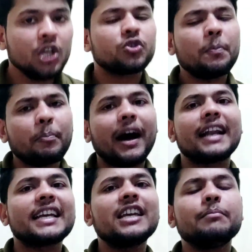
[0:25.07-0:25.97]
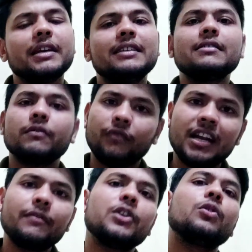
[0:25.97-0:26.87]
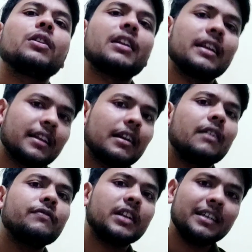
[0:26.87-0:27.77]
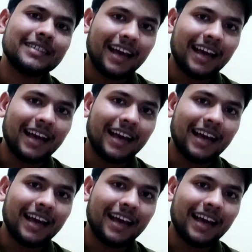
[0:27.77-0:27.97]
So parking means whenever your aircraft is